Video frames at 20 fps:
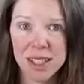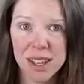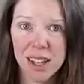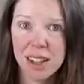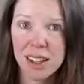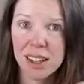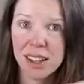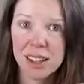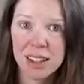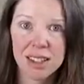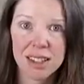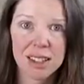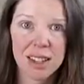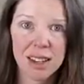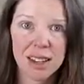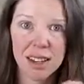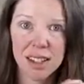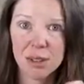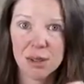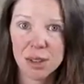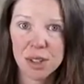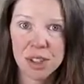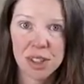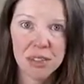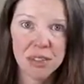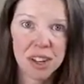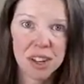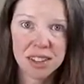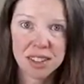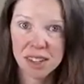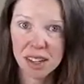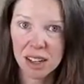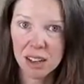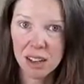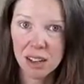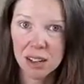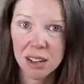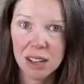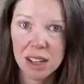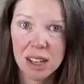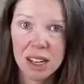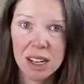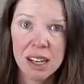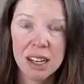anything that's sending and receiving a signal.